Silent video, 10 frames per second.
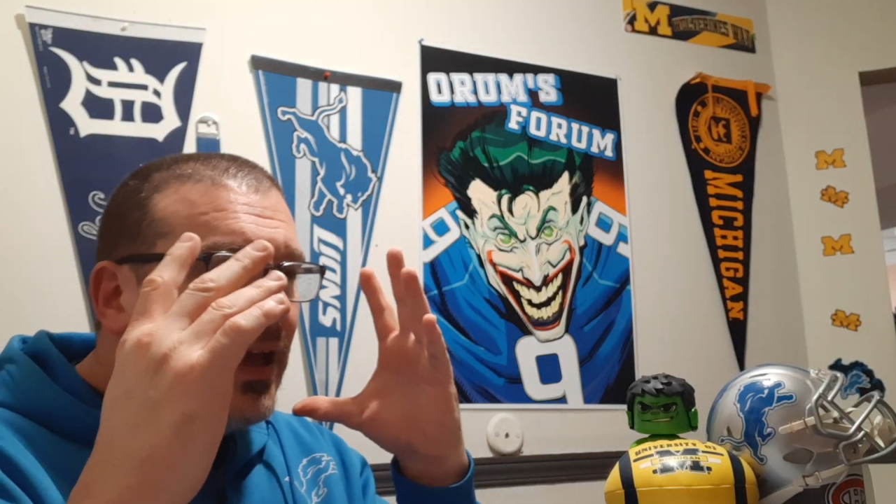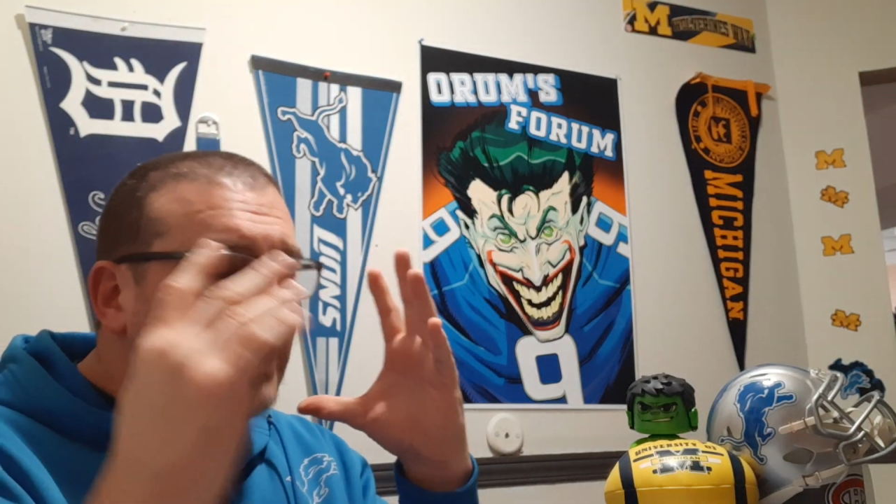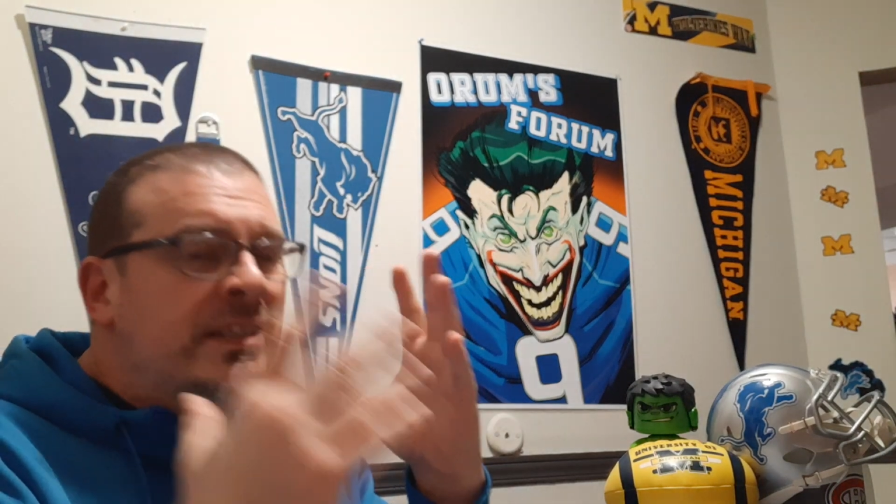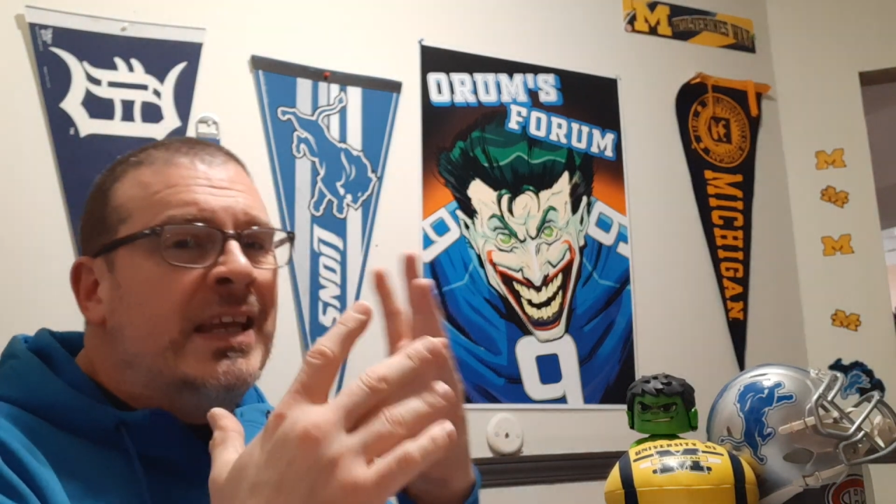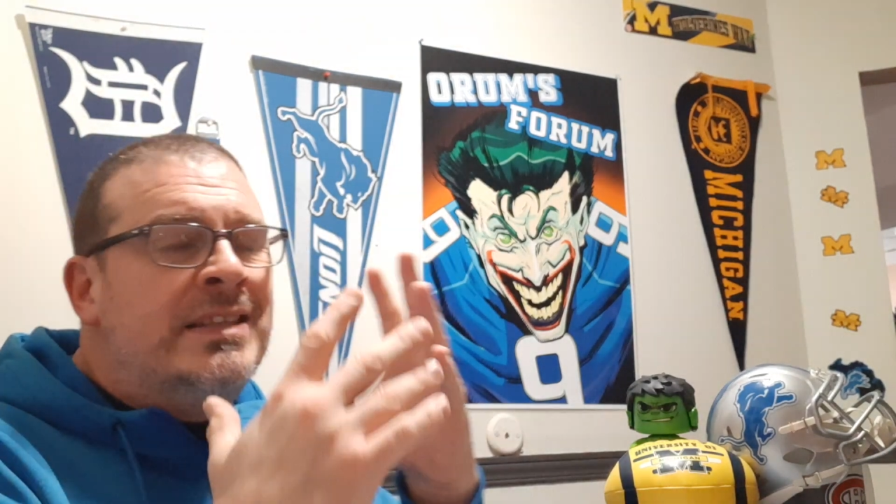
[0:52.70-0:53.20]

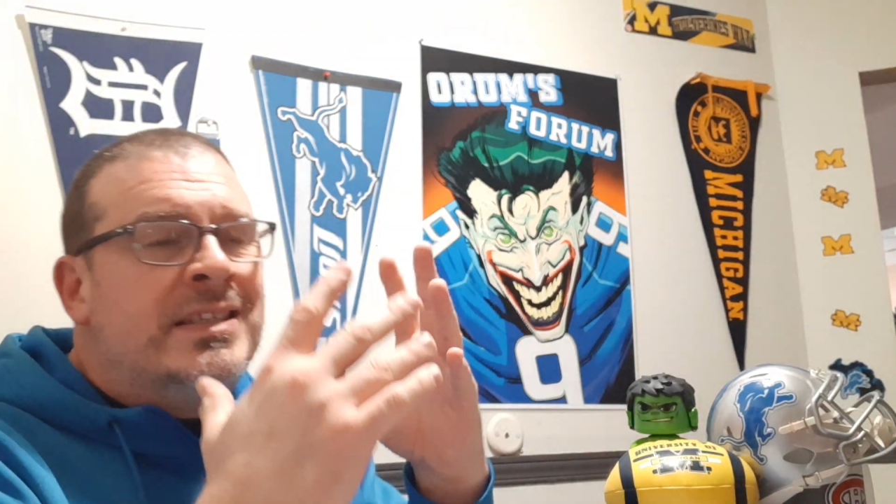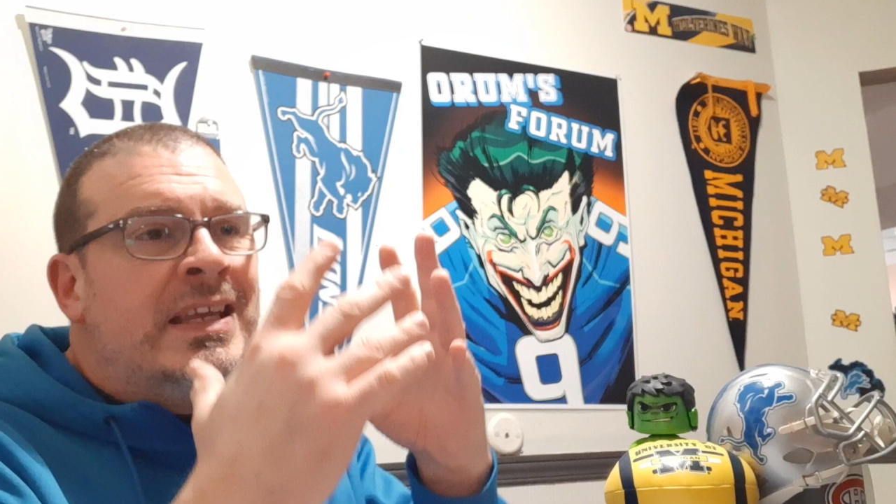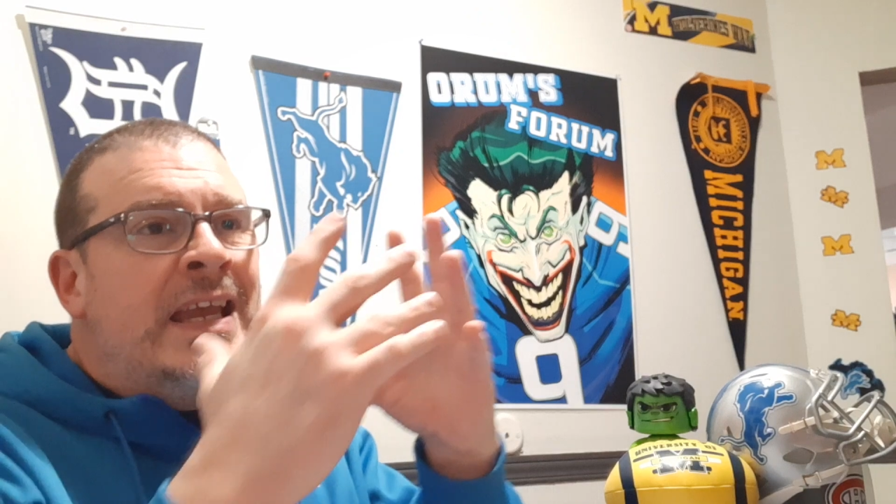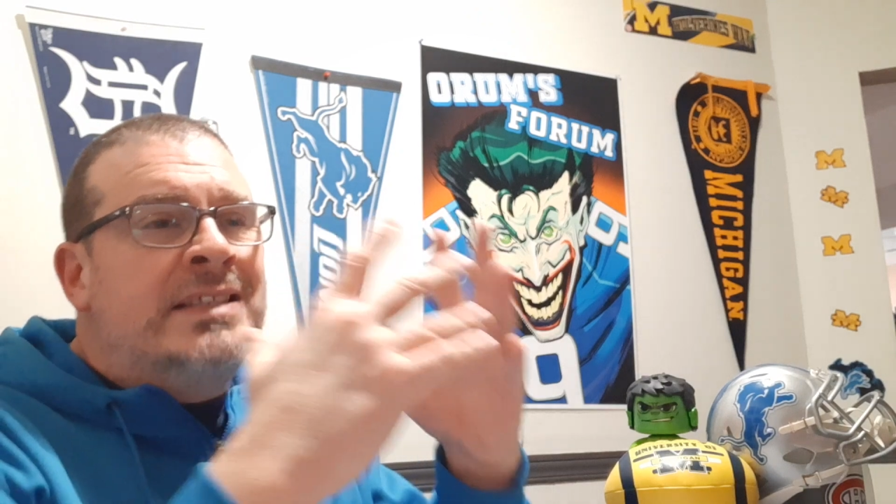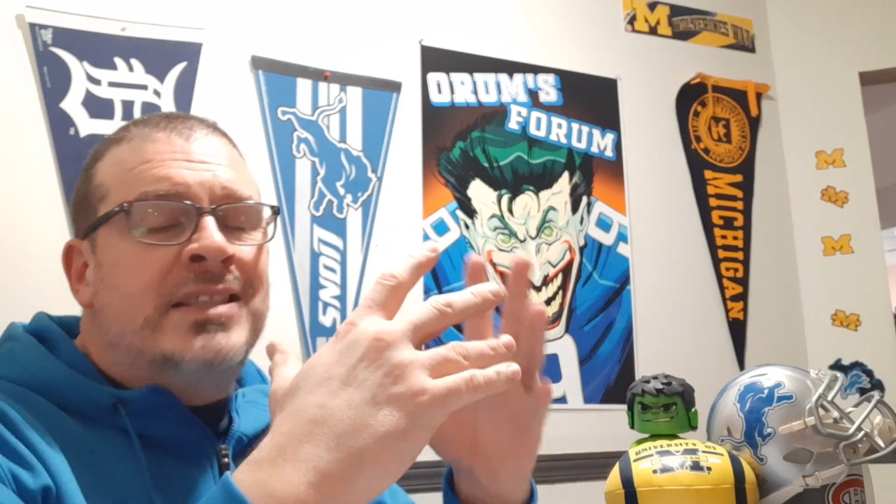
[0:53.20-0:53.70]

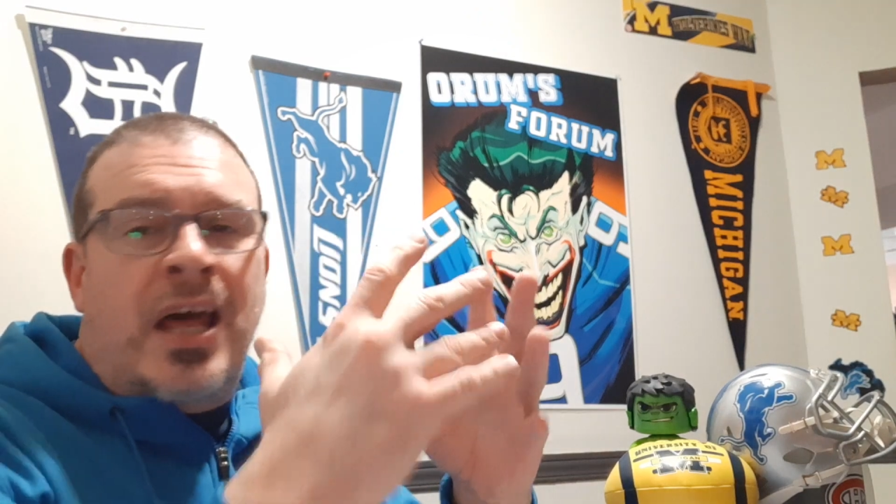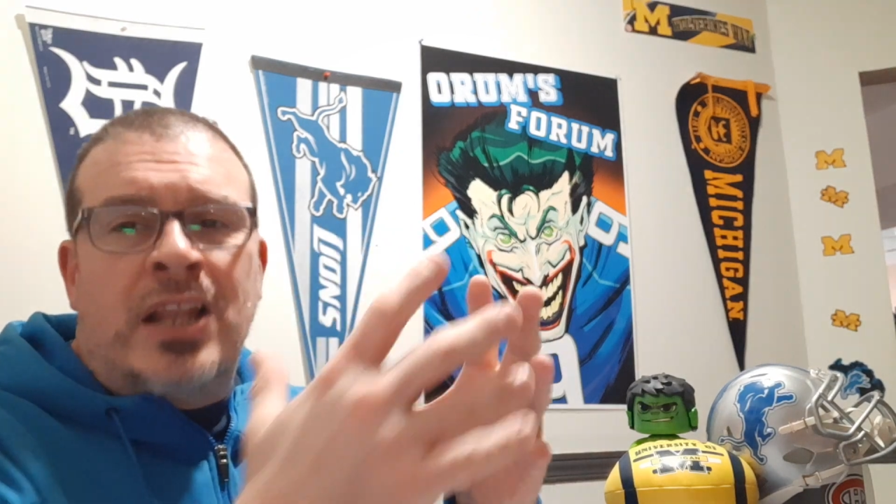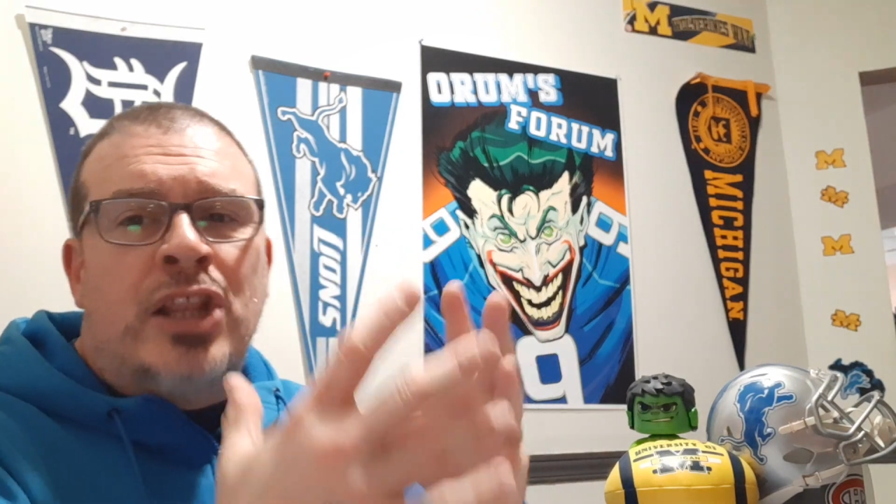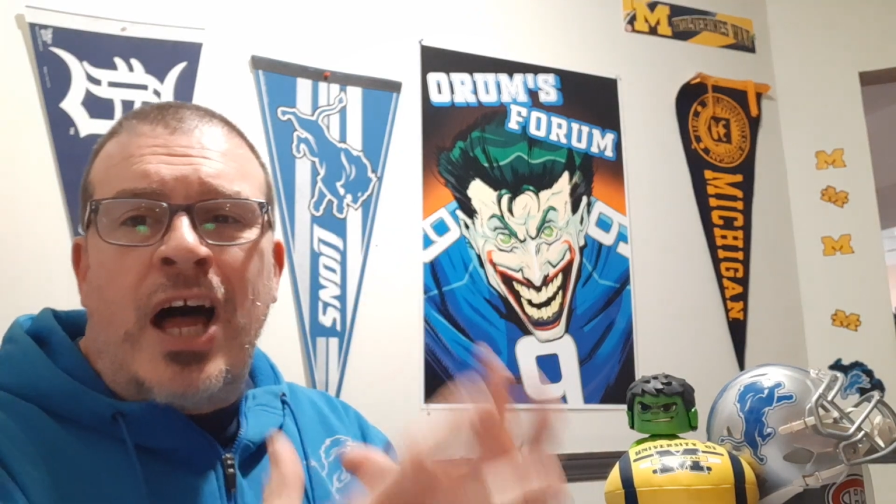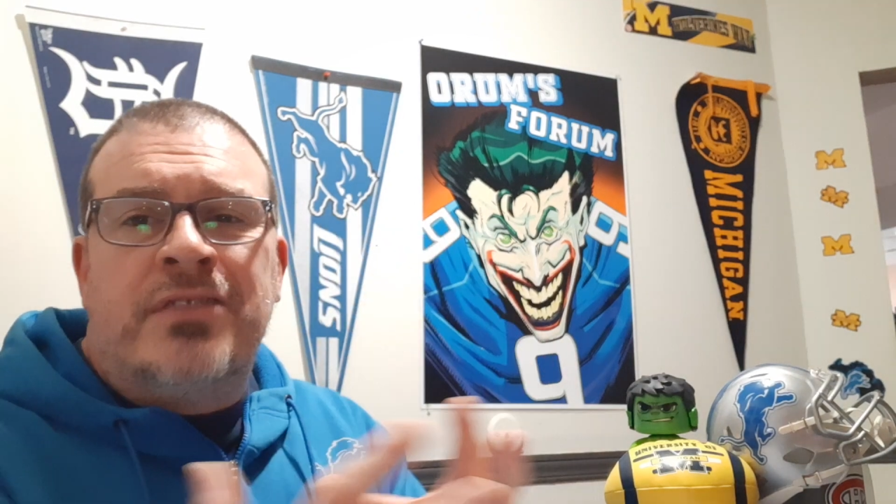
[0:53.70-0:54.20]
it's not
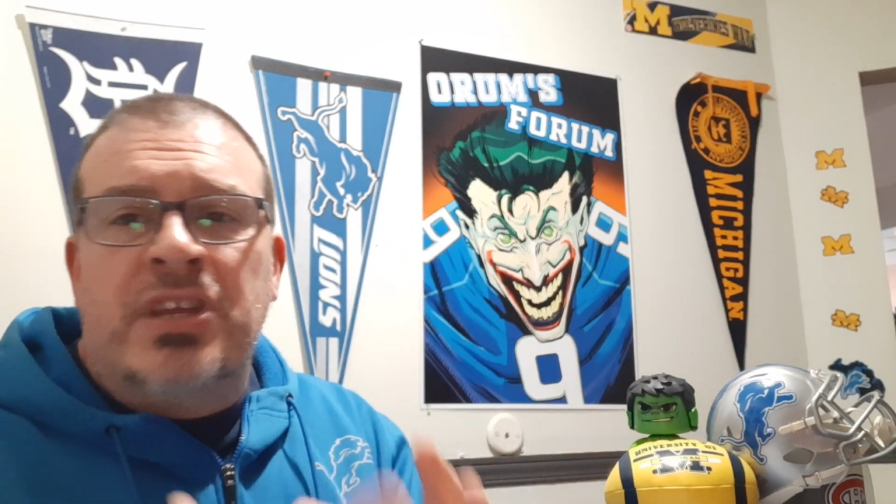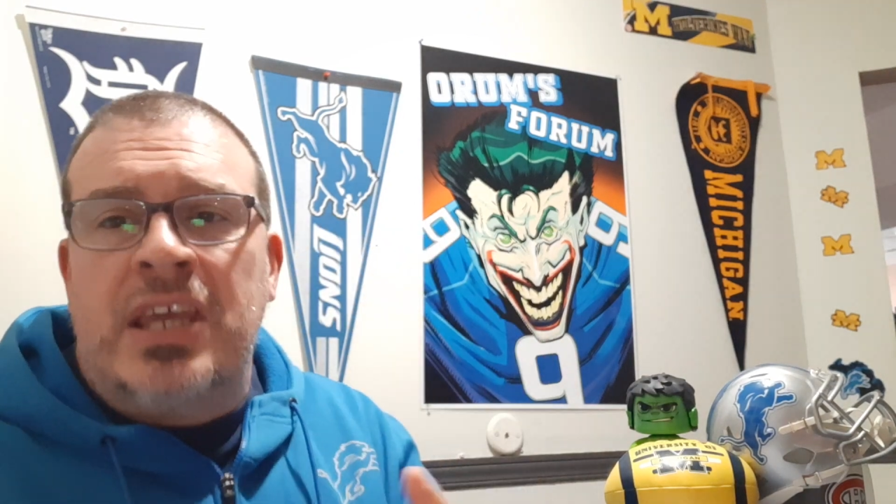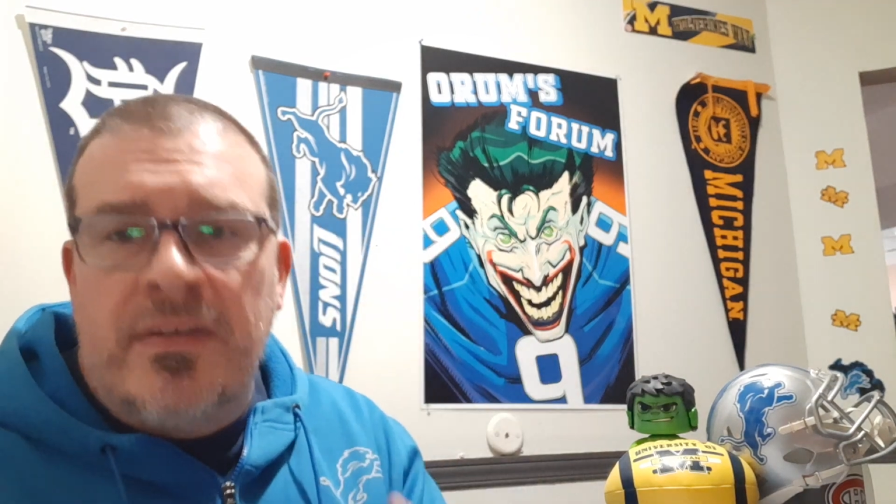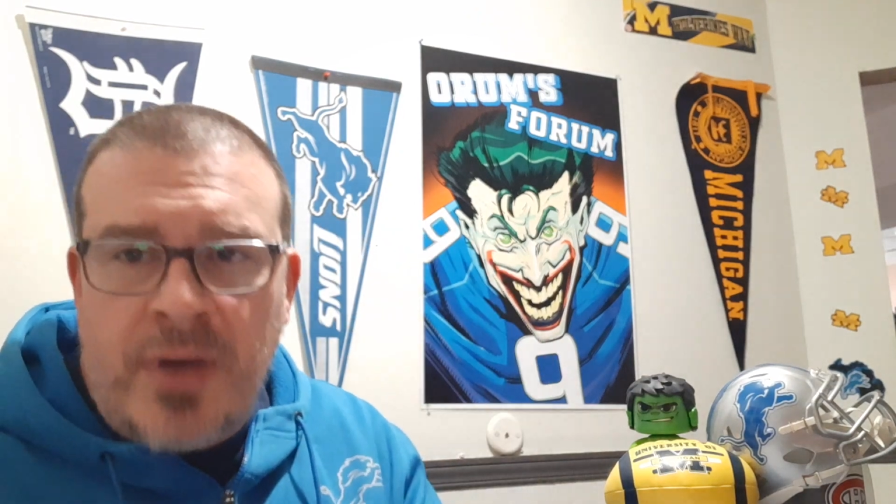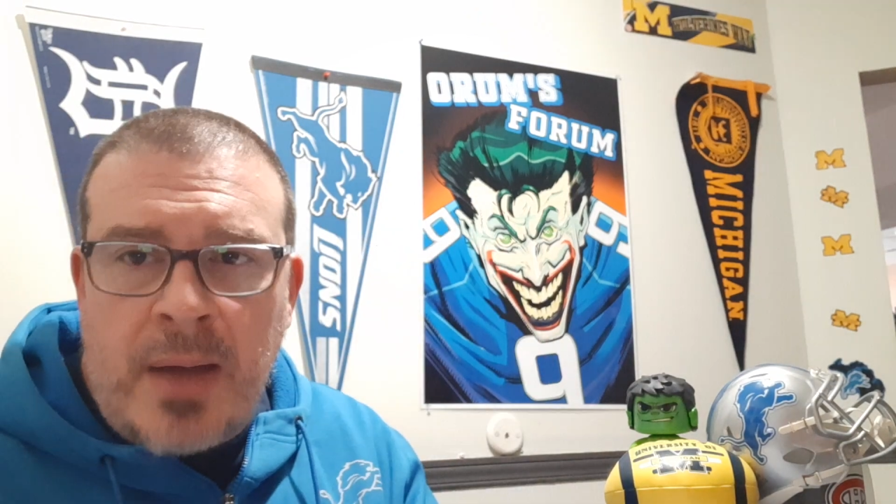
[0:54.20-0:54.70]
a lot to
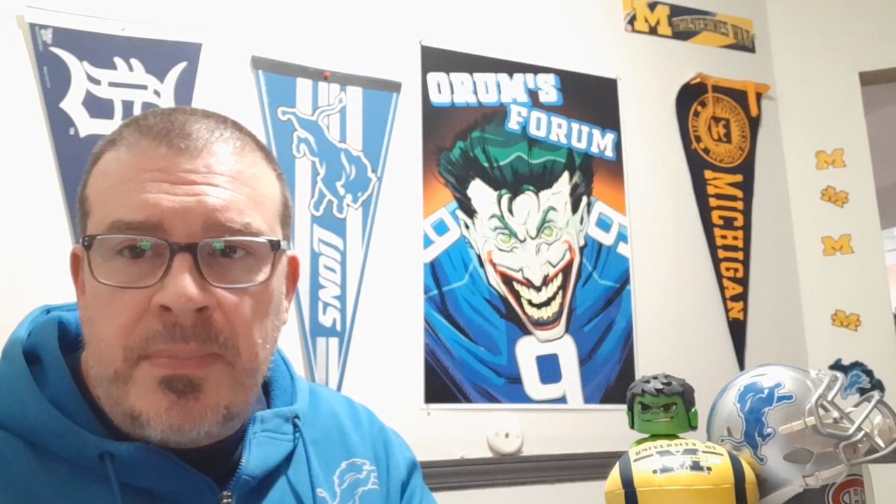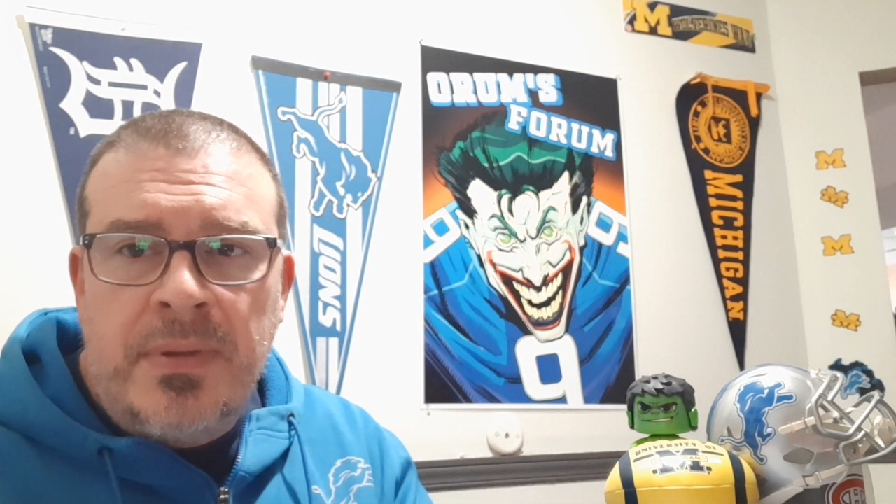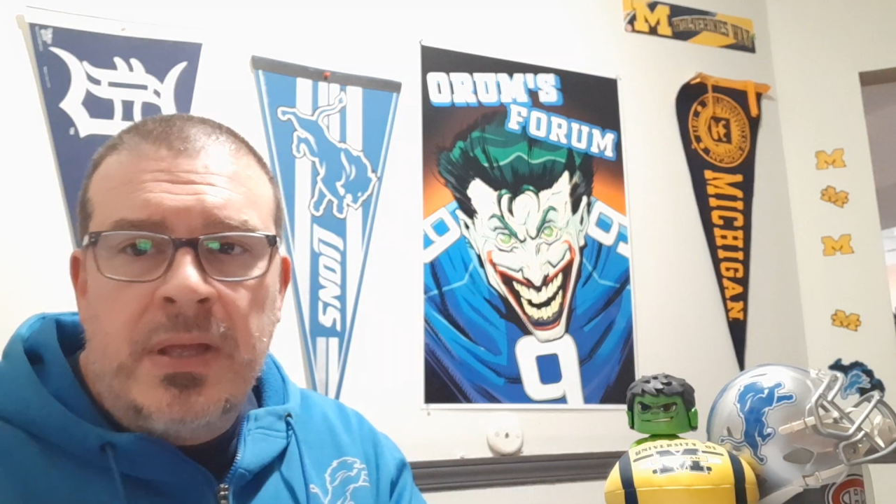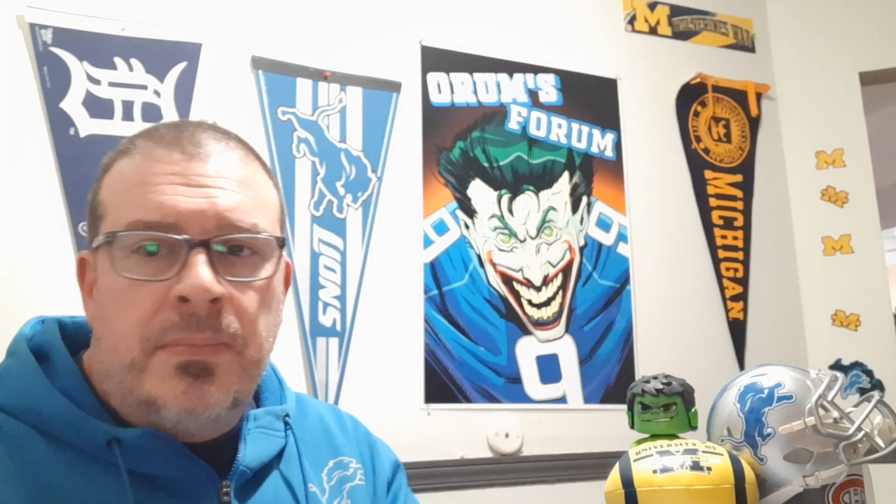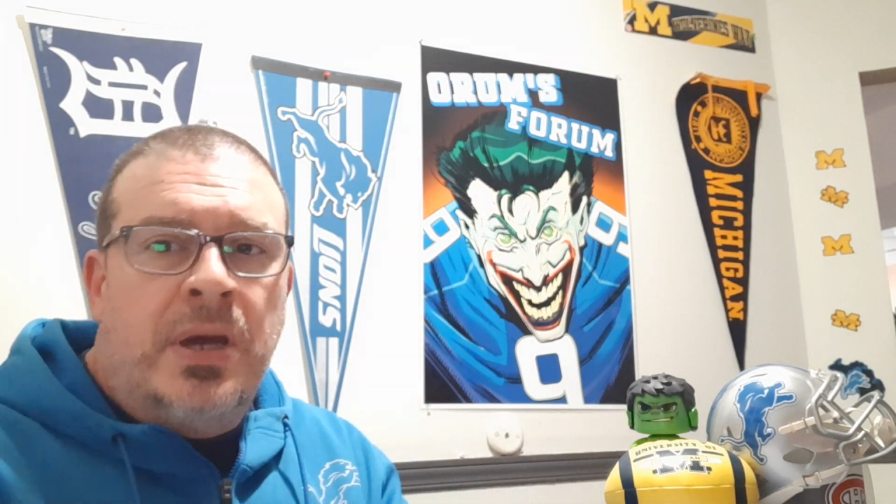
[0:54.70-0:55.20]
give up,